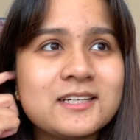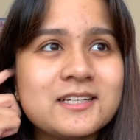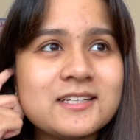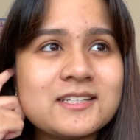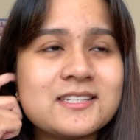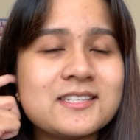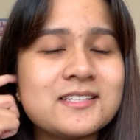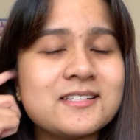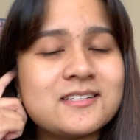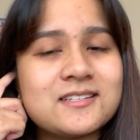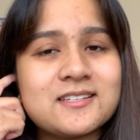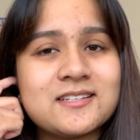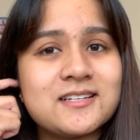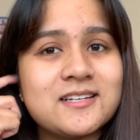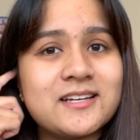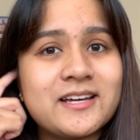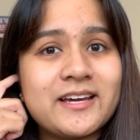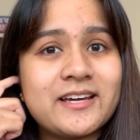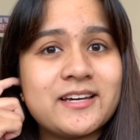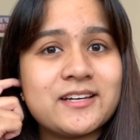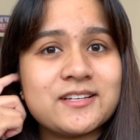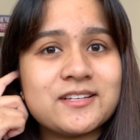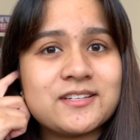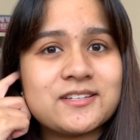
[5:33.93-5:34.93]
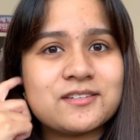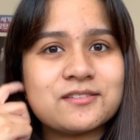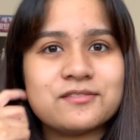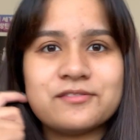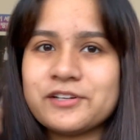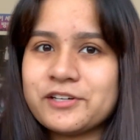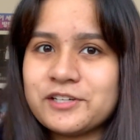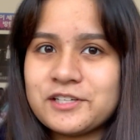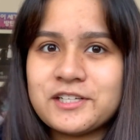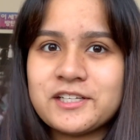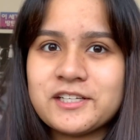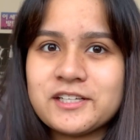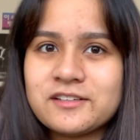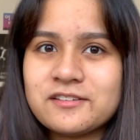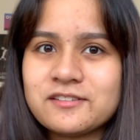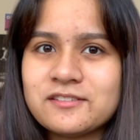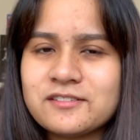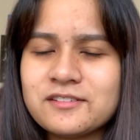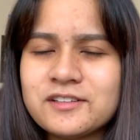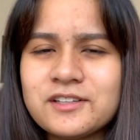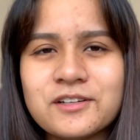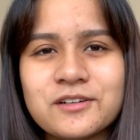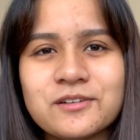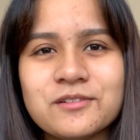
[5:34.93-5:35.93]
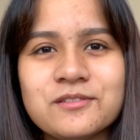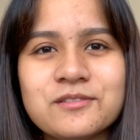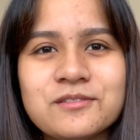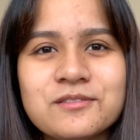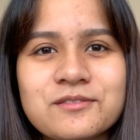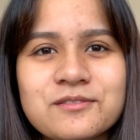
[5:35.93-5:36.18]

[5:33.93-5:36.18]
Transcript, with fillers: since today is a very, you know,